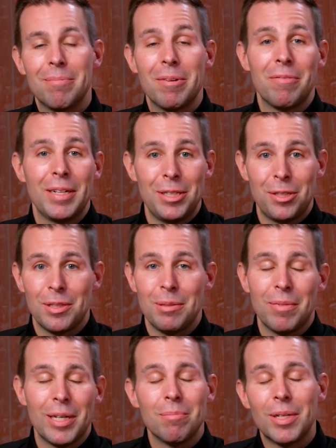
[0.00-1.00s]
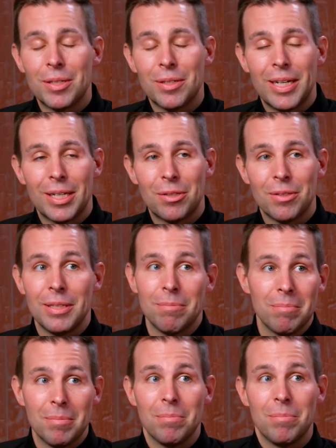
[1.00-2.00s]
Eventually, my mother actually
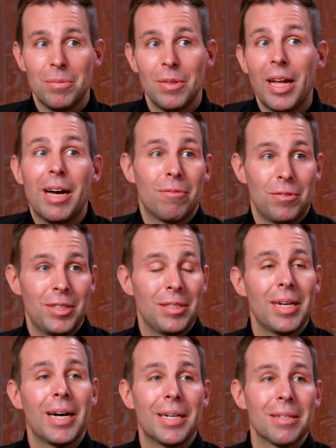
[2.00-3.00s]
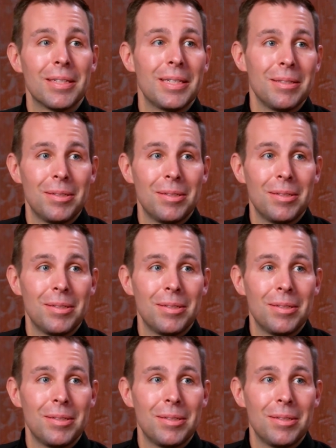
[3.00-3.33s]
left entirely.